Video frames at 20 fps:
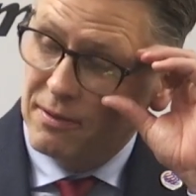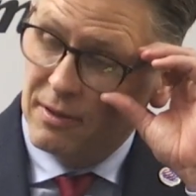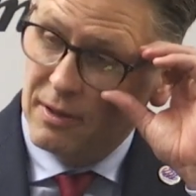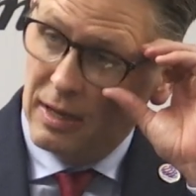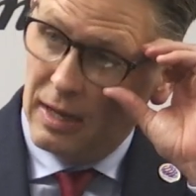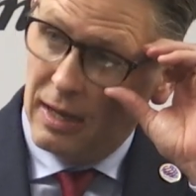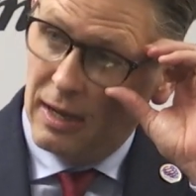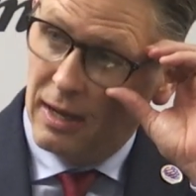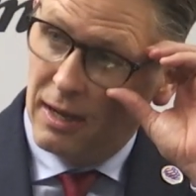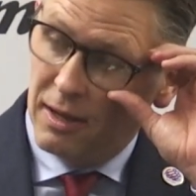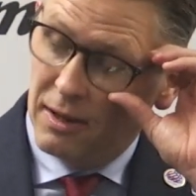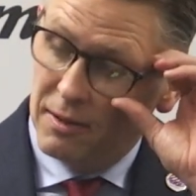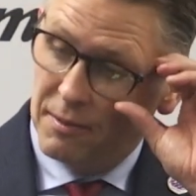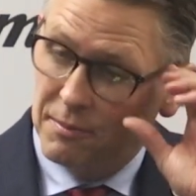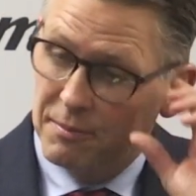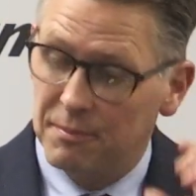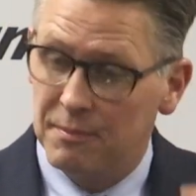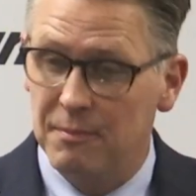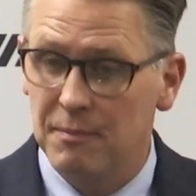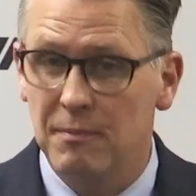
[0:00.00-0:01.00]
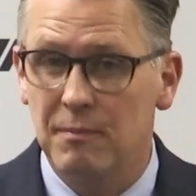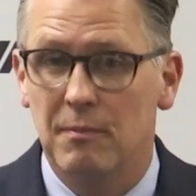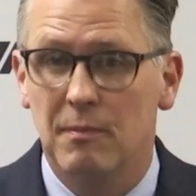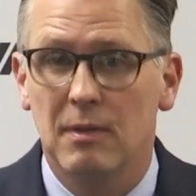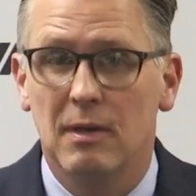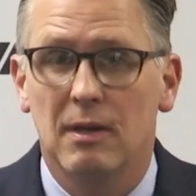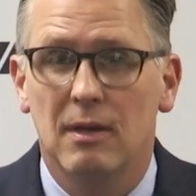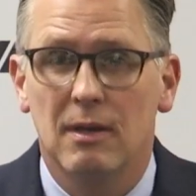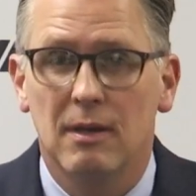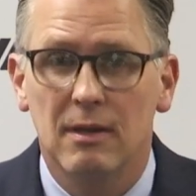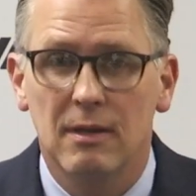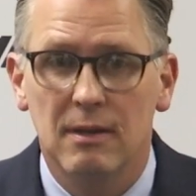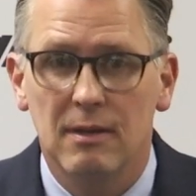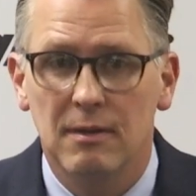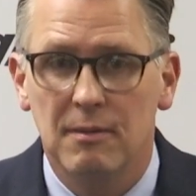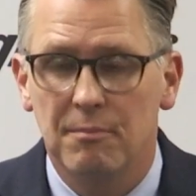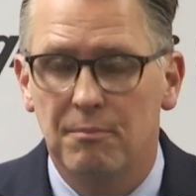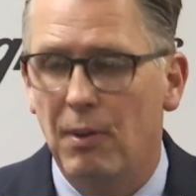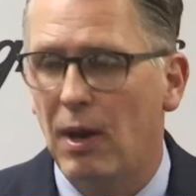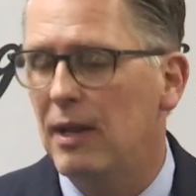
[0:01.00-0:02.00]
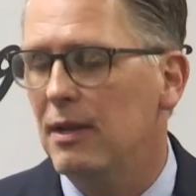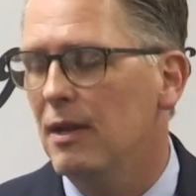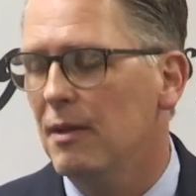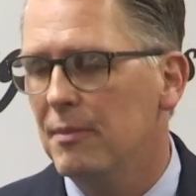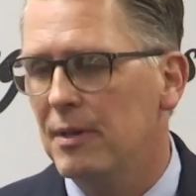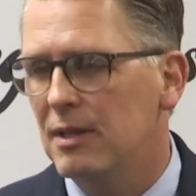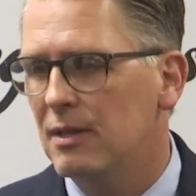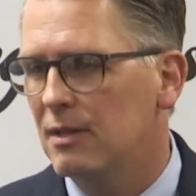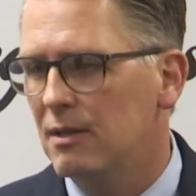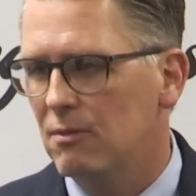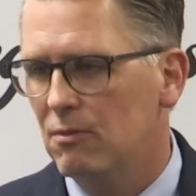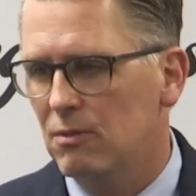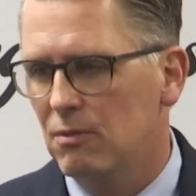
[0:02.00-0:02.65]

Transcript: Um, uh, but, I mean,